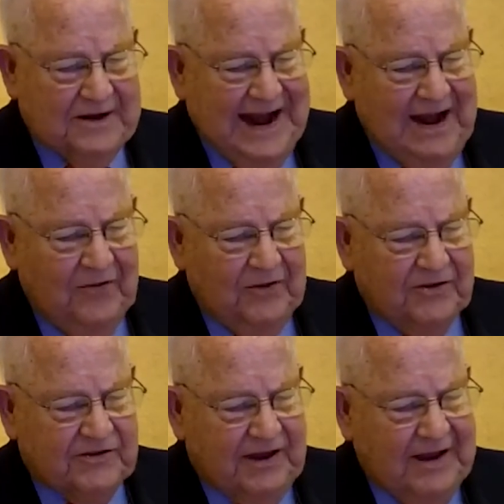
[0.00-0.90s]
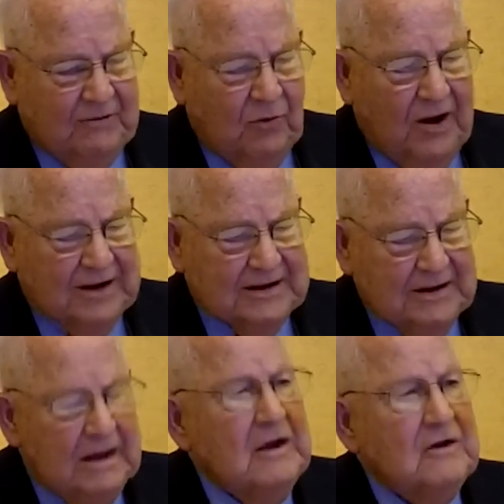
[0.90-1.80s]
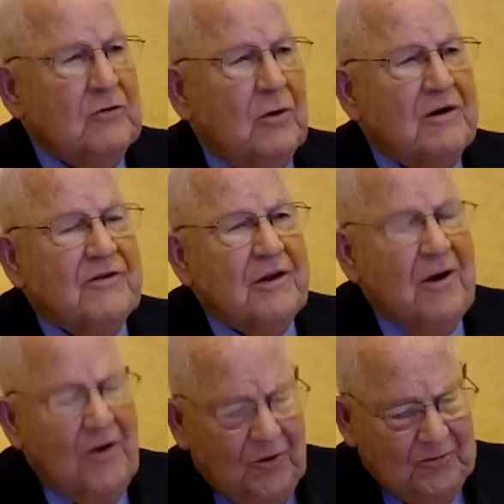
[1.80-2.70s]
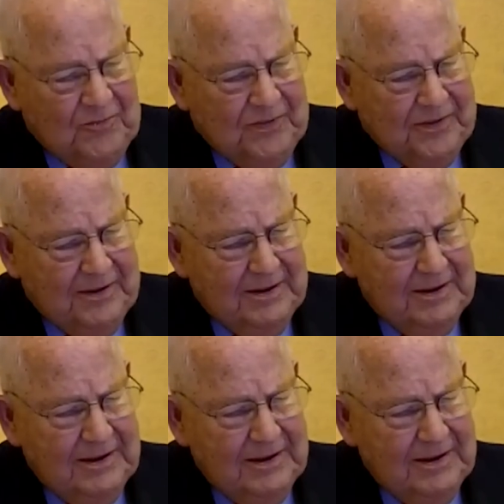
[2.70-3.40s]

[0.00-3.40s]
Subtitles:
down the sidewalk towards their home.